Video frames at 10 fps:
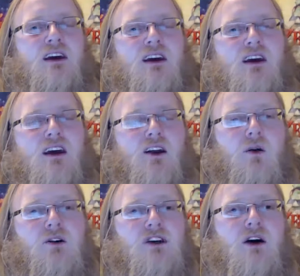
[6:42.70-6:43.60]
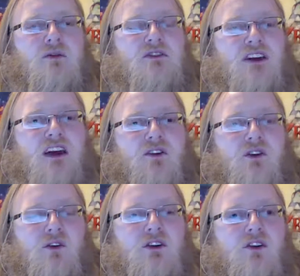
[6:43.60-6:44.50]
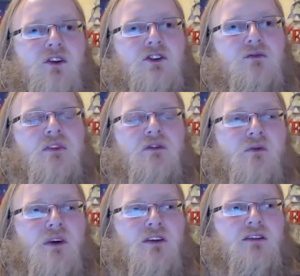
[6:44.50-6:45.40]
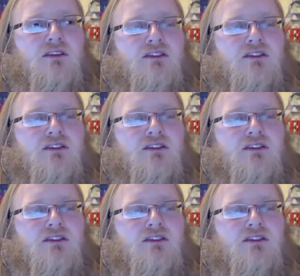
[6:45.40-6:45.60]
it always helps to get a little encouragement from others,